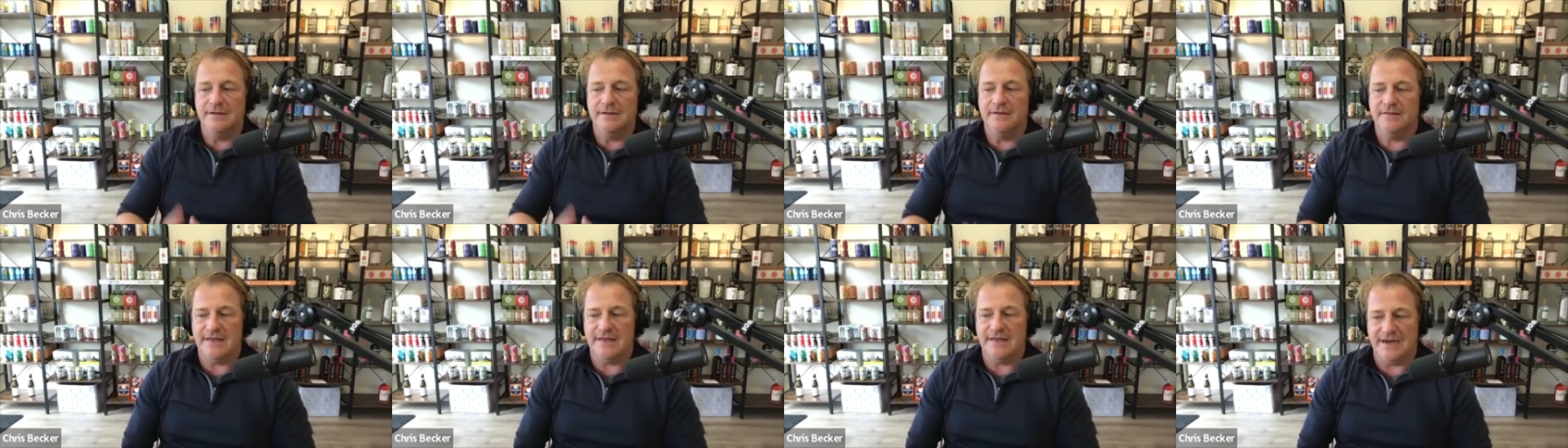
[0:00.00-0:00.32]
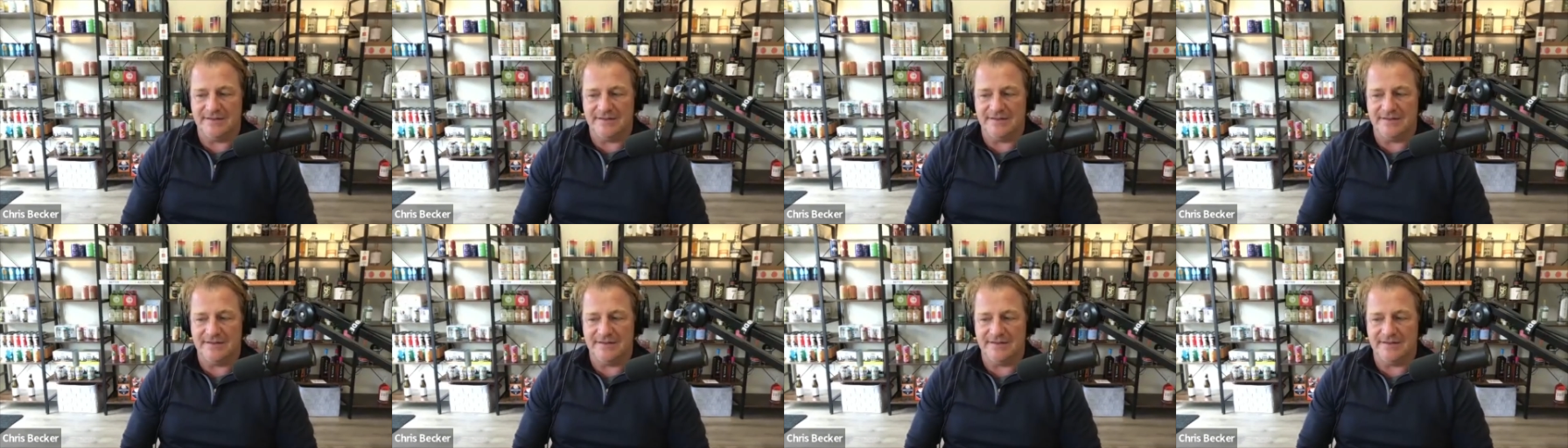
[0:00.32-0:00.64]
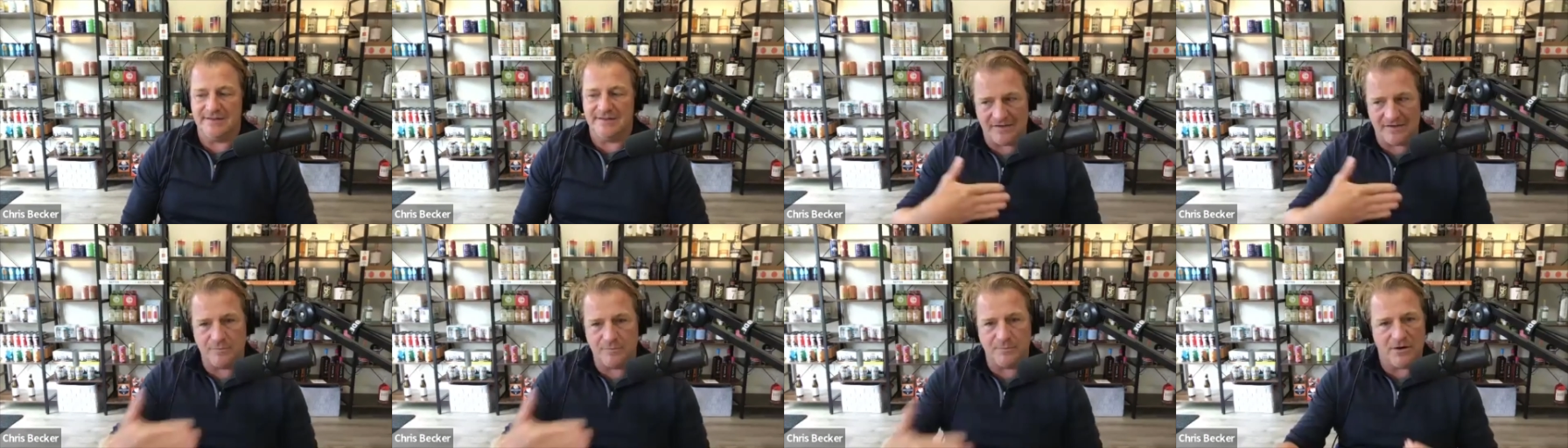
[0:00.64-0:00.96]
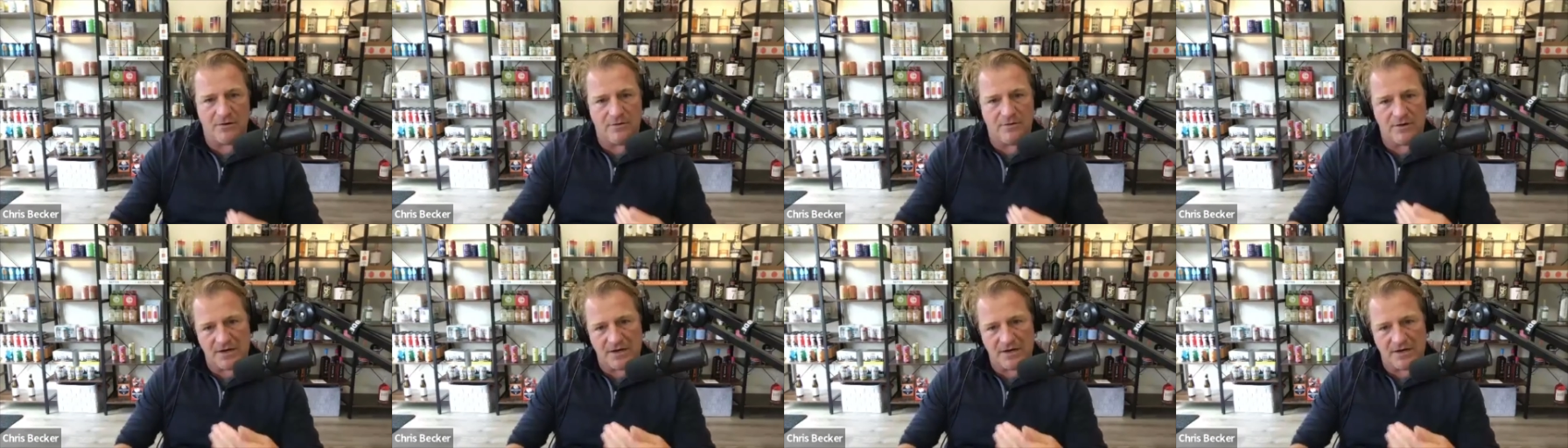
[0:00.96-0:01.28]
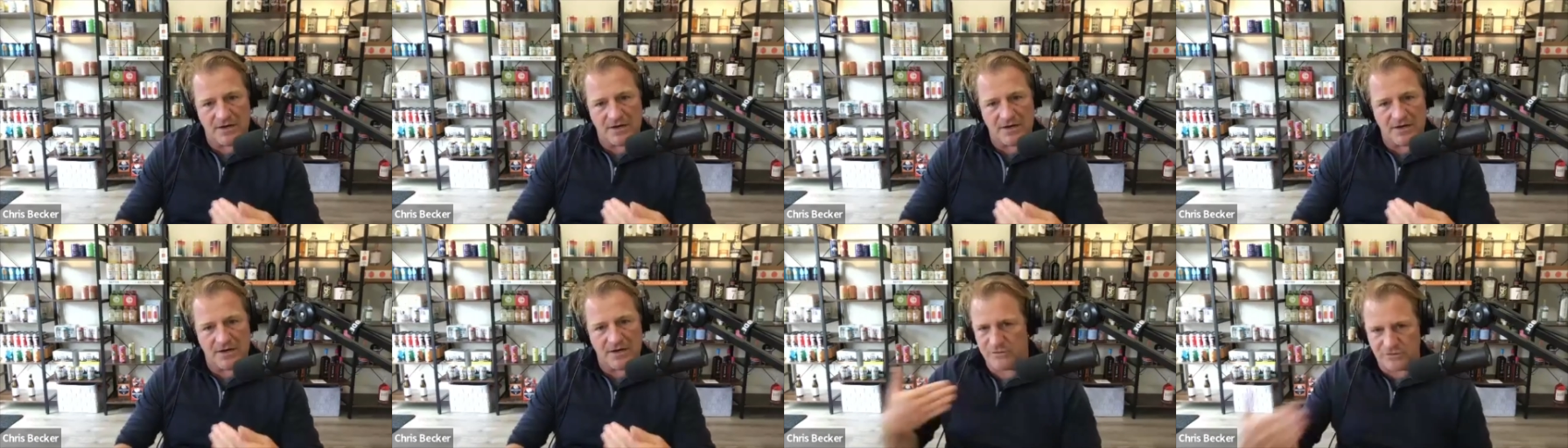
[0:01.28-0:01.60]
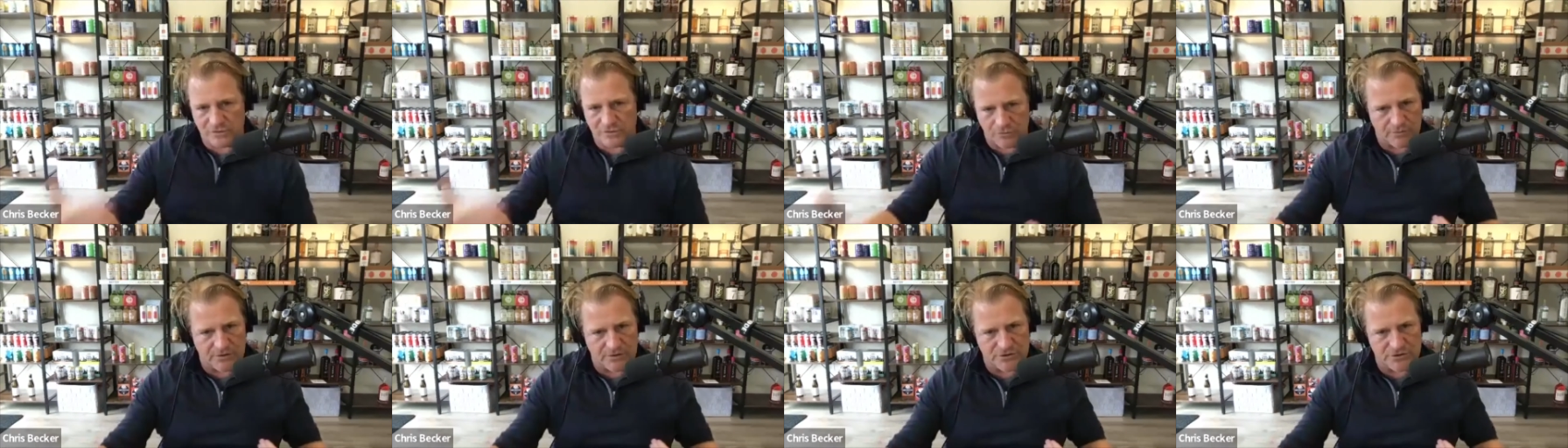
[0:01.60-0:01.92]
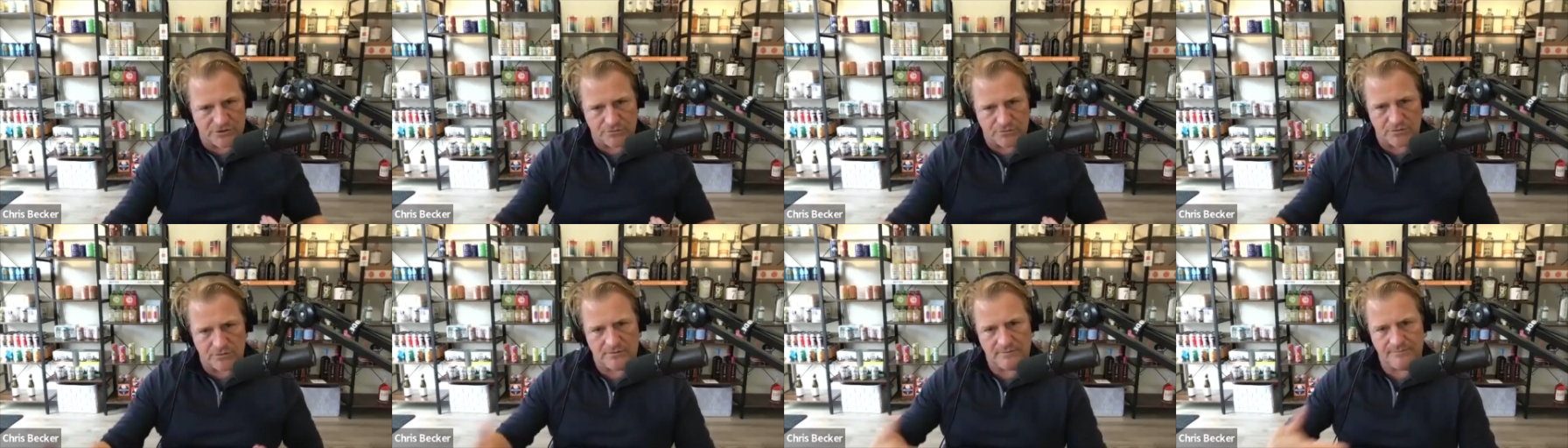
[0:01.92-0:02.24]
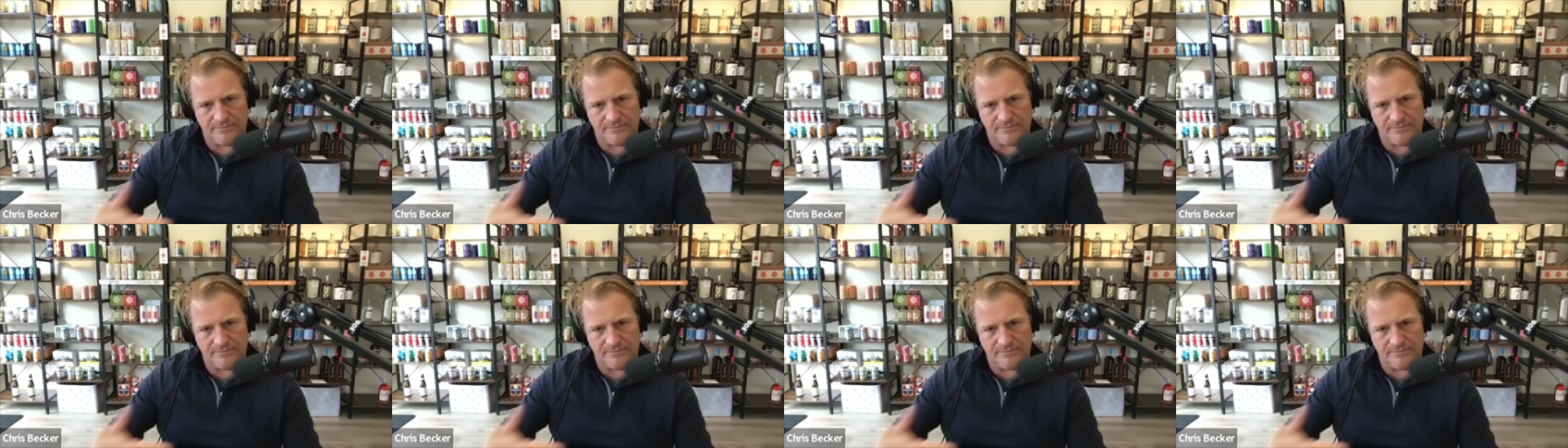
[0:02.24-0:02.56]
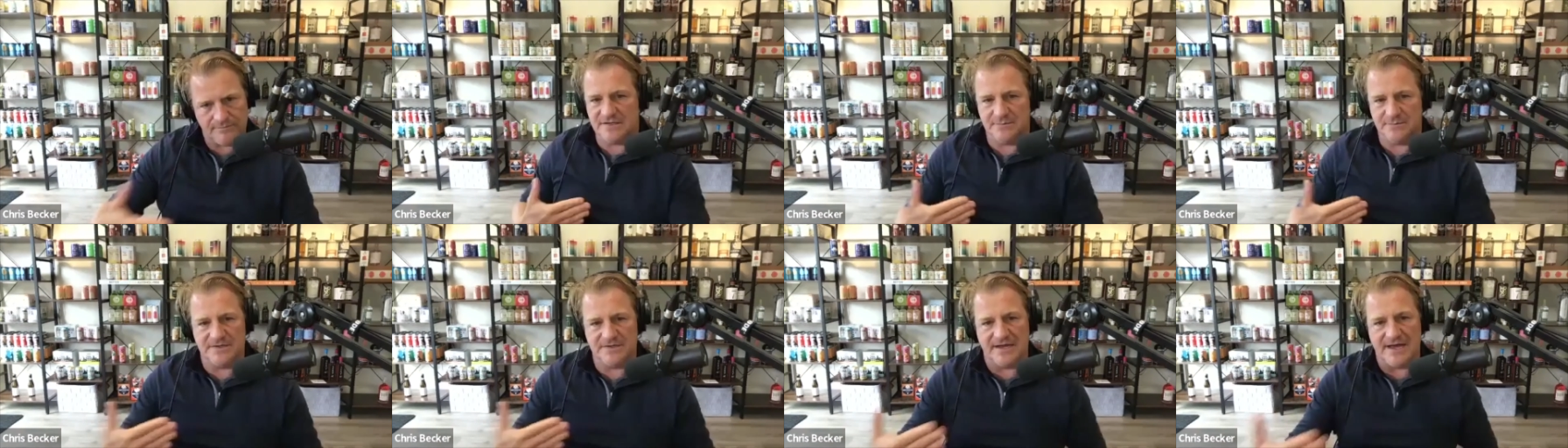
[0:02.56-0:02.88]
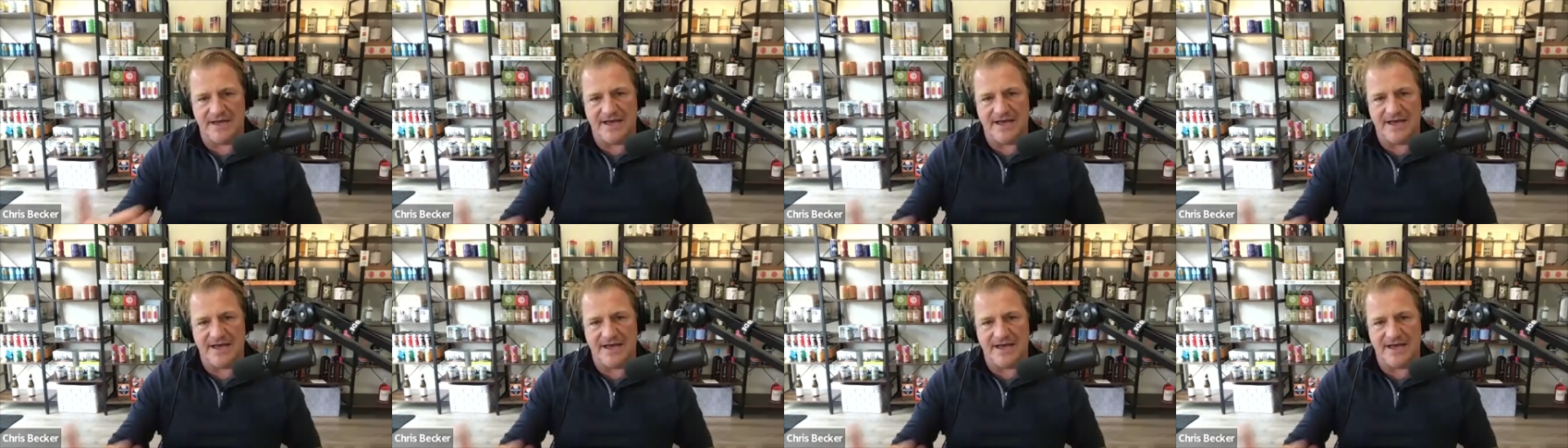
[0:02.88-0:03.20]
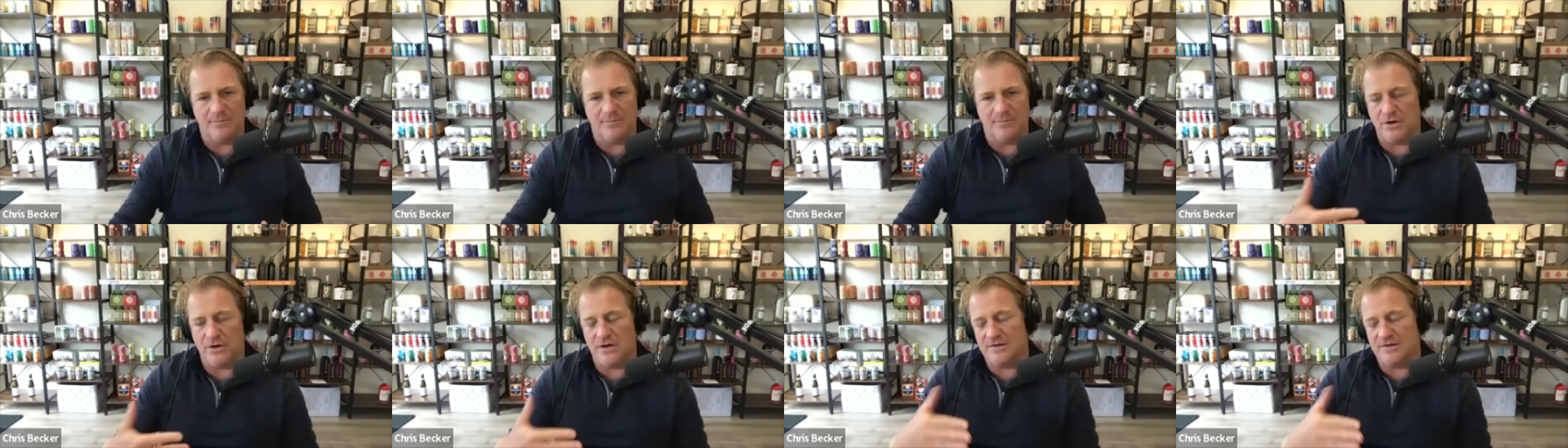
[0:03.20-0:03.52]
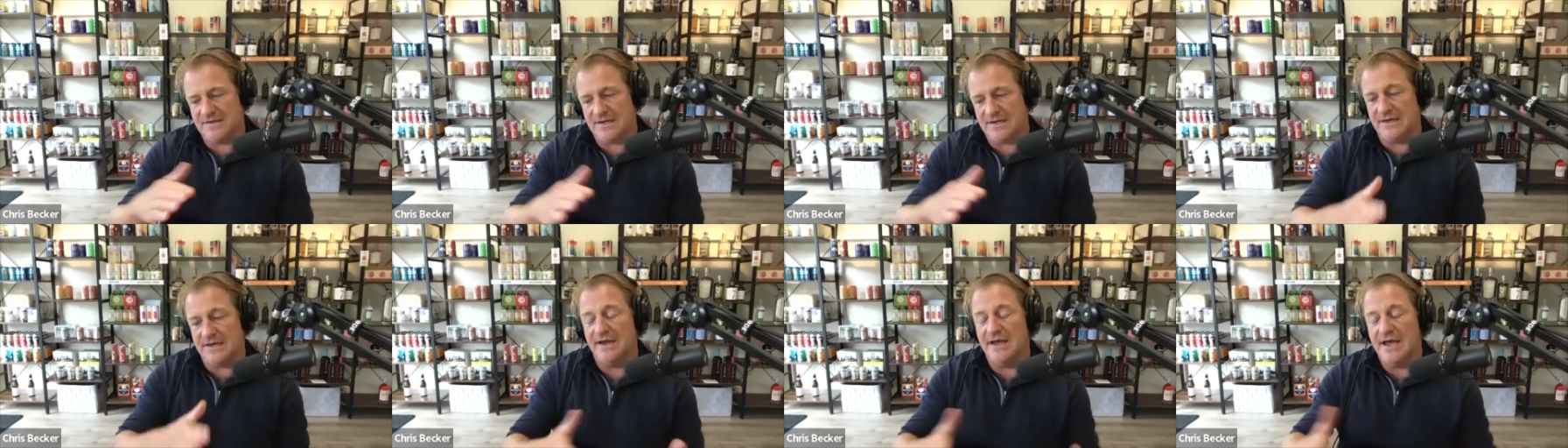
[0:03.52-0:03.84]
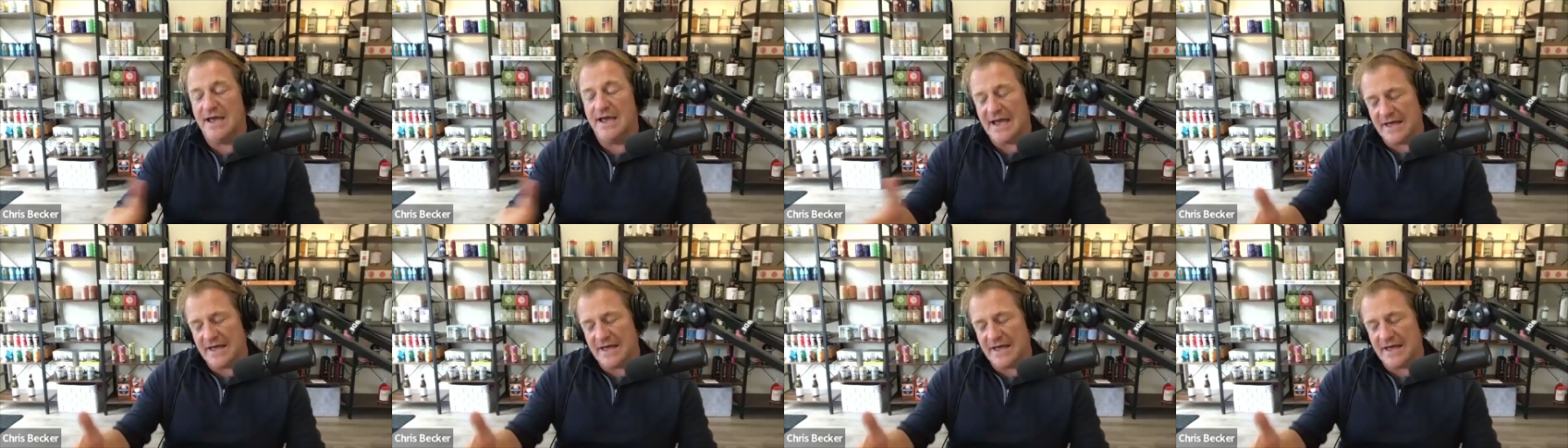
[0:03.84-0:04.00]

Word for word: that it's the experience or almost the ritual that seems to have importance and